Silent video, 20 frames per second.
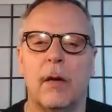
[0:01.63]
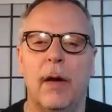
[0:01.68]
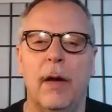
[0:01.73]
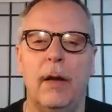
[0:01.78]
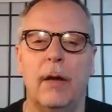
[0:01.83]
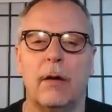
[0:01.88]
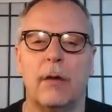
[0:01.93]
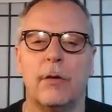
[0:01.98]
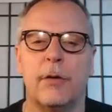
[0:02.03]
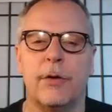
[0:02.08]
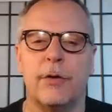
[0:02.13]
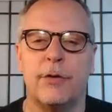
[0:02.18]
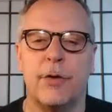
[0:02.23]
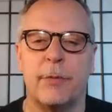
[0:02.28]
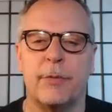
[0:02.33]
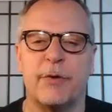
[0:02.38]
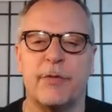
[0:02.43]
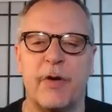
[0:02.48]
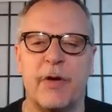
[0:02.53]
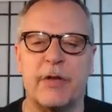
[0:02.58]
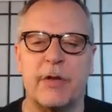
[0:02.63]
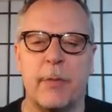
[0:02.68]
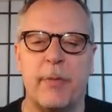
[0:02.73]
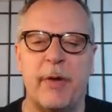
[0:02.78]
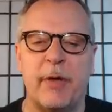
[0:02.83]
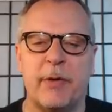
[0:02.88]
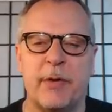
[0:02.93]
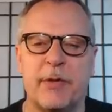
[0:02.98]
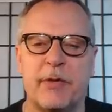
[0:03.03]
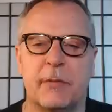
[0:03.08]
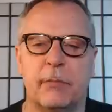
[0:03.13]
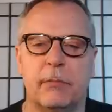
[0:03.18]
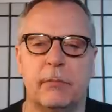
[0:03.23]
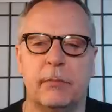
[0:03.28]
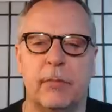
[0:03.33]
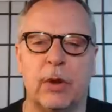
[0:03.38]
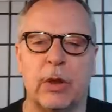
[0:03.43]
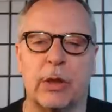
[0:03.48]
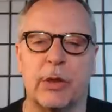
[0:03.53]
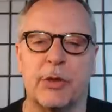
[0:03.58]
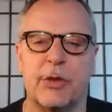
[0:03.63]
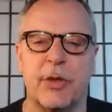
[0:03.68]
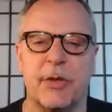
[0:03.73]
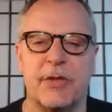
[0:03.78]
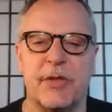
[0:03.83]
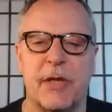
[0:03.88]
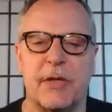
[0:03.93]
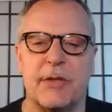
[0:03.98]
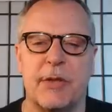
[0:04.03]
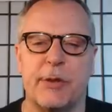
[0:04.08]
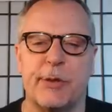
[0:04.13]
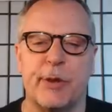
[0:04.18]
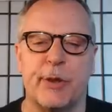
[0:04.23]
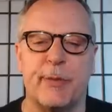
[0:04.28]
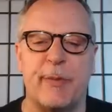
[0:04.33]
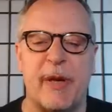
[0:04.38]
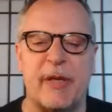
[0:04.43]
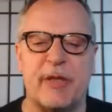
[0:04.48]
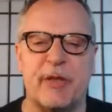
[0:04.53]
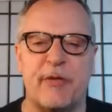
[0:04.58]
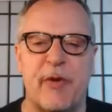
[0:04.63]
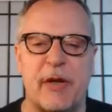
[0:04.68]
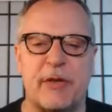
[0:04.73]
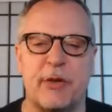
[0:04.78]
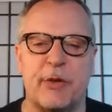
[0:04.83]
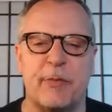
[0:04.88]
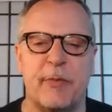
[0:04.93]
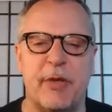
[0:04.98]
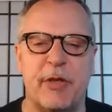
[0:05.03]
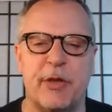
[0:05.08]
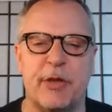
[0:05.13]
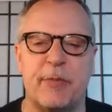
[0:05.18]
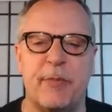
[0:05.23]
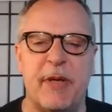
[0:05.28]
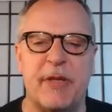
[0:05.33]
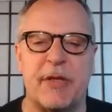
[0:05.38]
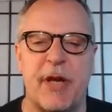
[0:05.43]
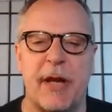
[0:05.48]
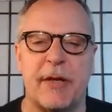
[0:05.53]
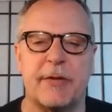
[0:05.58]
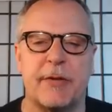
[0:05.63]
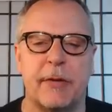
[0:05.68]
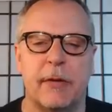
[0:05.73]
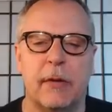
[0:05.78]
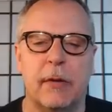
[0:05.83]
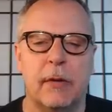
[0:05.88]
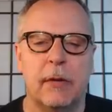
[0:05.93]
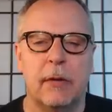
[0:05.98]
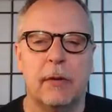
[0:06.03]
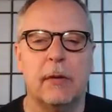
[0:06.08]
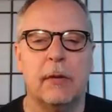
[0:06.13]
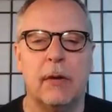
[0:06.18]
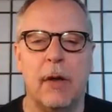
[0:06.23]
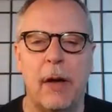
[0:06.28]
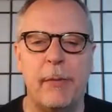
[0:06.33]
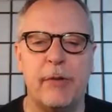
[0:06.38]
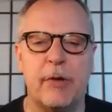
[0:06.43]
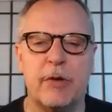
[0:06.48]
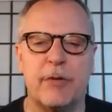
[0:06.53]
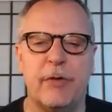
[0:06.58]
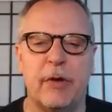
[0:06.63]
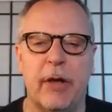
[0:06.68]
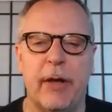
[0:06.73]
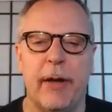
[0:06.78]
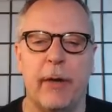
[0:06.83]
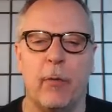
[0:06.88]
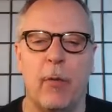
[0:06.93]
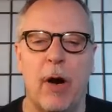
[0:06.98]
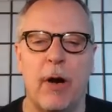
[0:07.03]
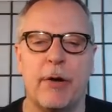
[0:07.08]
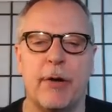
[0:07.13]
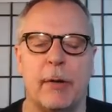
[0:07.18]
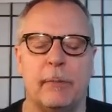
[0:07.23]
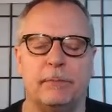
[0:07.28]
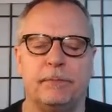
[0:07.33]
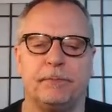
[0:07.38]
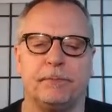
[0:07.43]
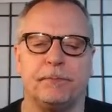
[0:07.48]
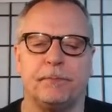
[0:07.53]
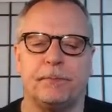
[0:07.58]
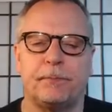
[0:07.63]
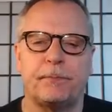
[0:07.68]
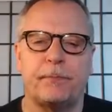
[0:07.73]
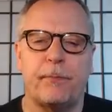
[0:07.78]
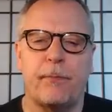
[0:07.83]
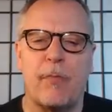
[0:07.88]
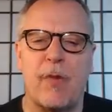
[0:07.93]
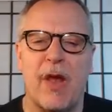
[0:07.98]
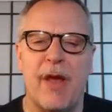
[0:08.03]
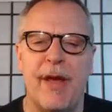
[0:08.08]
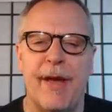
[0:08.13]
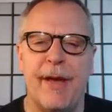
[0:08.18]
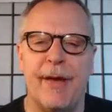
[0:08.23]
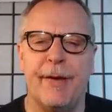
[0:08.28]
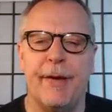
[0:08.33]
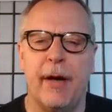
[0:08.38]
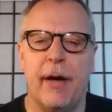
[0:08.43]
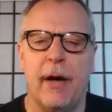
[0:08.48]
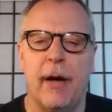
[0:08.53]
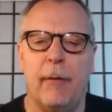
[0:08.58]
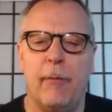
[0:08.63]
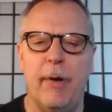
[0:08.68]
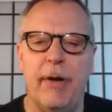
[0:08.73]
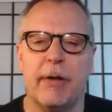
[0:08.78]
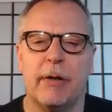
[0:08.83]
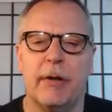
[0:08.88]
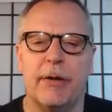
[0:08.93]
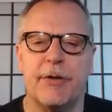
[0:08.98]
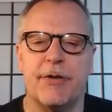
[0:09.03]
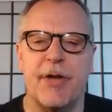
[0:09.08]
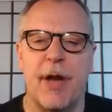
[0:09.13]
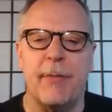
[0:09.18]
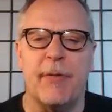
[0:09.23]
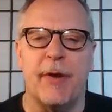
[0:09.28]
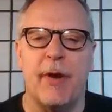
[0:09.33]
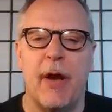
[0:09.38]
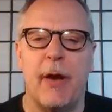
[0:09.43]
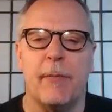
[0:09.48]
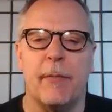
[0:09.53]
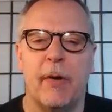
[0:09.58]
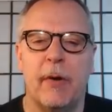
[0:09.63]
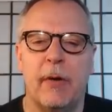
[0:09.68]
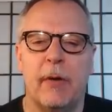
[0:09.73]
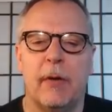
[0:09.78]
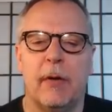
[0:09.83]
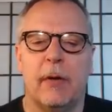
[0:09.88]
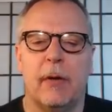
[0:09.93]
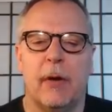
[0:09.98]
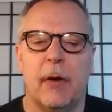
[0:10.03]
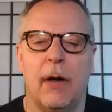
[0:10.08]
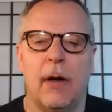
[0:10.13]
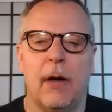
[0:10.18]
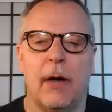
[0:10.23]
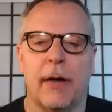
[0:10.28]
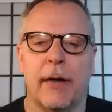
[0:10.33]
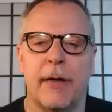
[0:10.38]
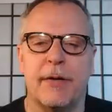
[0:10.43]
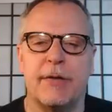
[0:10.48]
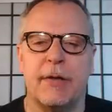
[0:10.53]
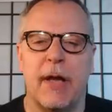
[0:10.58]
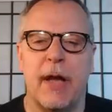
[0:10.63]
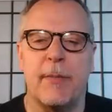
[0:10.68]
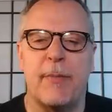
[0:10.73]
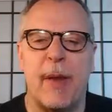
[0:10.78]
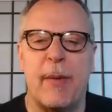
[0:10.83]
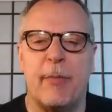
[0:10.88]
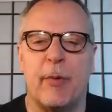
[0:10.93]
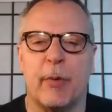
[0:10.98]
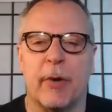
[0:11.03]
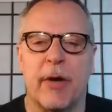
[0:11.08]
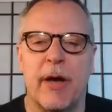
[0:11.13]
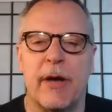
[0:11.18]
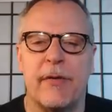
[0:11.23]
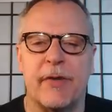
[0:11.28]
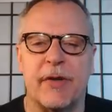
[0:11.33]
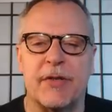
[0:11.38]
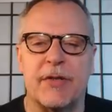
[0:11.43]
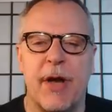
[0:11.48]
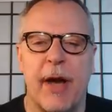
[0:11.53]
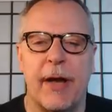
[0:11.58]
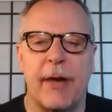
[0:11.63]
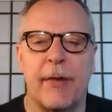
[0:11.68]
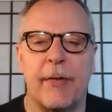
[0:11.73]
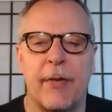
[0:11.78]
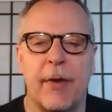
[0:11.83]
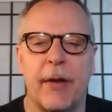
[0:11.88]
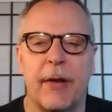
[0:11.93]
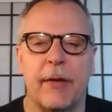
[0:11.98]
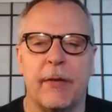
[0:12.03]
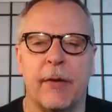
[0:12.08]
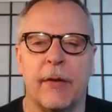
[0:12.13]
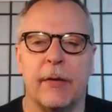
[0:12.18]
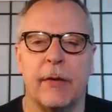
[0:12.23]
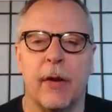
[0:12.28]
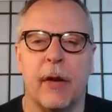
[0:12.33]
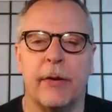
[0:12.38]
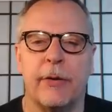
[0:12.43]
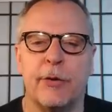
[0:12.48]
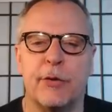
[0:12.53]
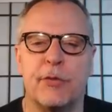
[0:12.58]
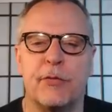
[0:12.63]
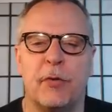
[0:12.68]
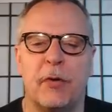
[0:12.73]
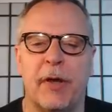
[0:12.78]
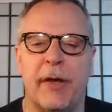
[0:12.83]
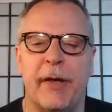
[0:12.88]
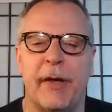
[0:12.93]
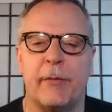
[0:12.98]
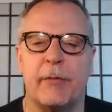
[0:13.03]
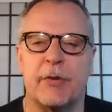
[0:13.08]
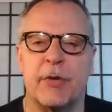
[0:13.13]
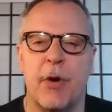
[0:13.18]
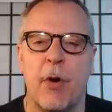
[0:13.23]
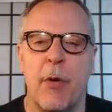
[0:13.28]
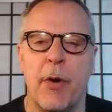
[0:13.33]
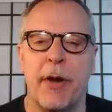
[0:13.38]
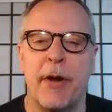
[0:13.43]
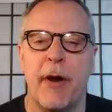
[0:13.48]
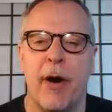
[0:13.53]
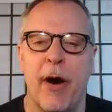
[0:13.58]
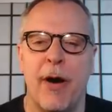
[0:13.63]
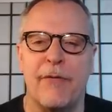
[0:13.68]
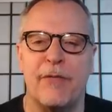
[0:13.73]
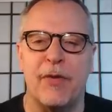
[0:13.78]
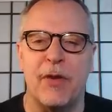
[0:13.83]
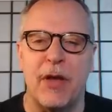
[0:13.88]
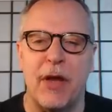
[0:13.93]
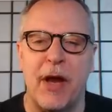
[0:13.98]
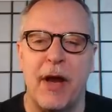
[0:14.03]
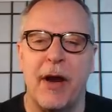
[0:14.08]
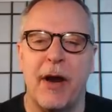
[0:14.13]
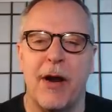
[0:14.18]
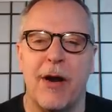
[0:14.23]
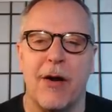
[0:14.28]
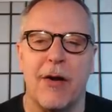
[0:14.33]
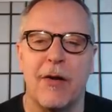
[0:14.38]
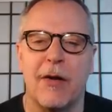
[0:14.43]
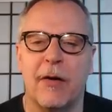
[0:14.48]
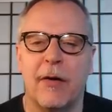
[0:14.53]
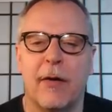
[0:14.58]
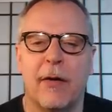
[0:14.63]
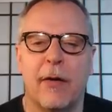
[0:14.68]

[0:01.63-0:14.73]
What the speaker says: Hello, YouTubers, friends, compatriots, bootleggers, shills, deathlays, hearse, peasants, vassals, minions, meat sacks. I'm a useful idiot. Welcome. And I want to clear something up. I guess a lot of people were kind of excited thinking that a useful idiot was going off the air